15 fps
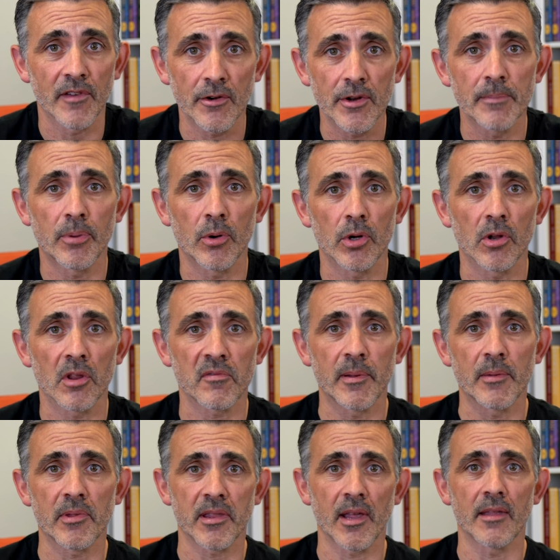Very important. Lots of
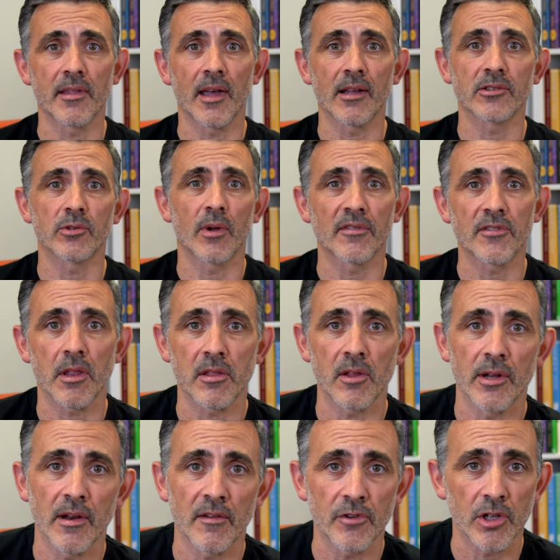people say that. Do I have to
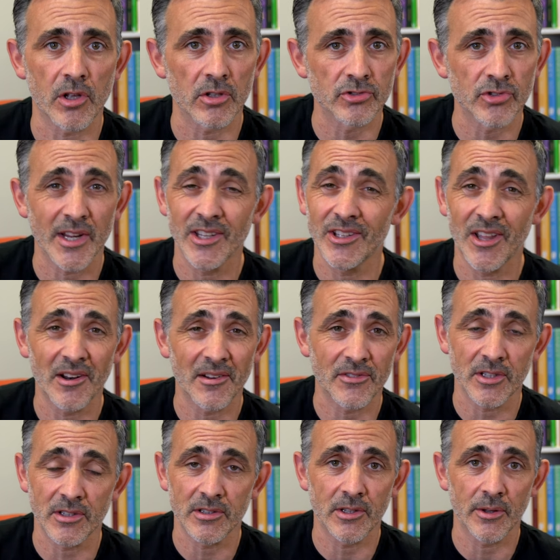sign up for a contract? You don't have
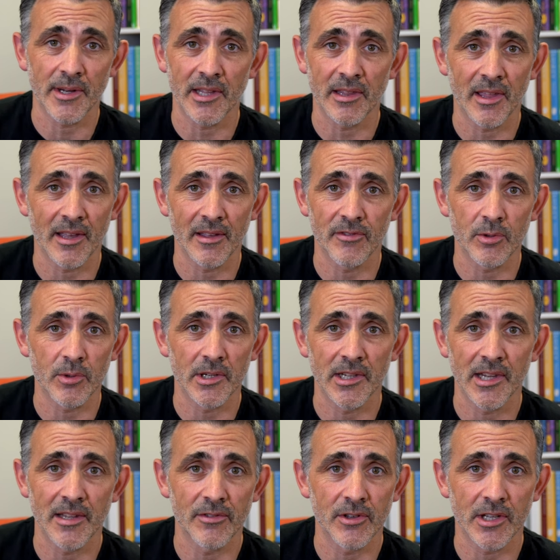to do any of that. If you want to
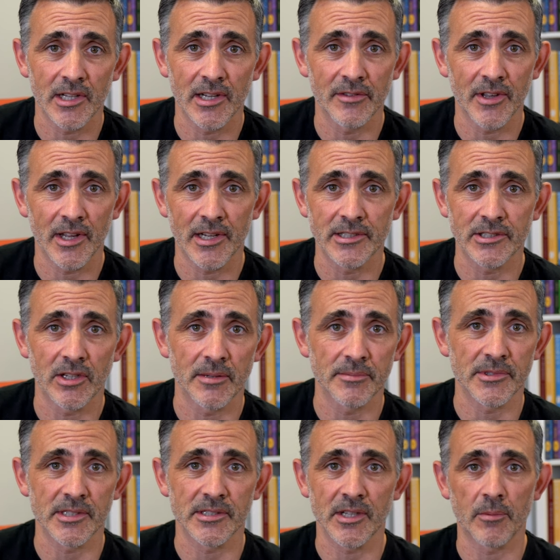leave, you can leave at any time.
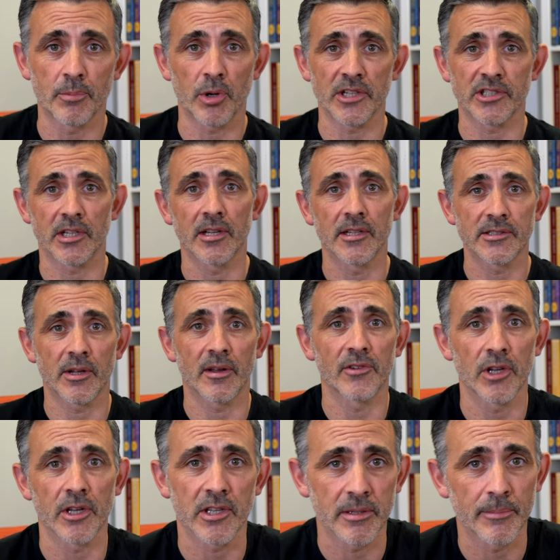So there's no pressure. So have a
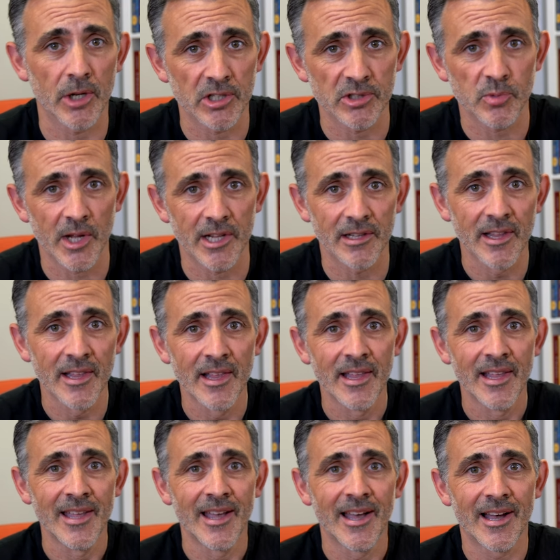look. You might as well.
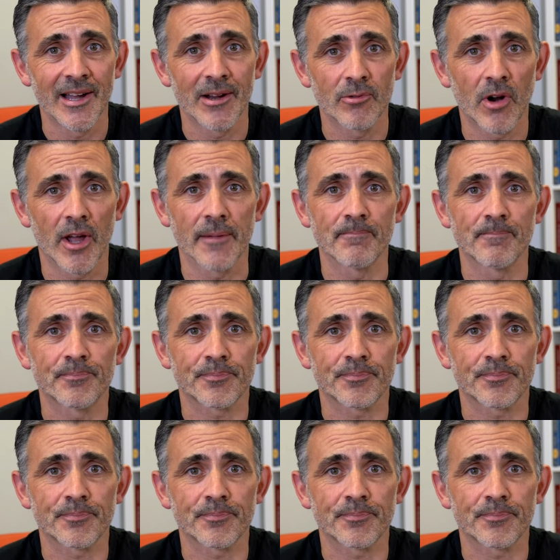Uh, right.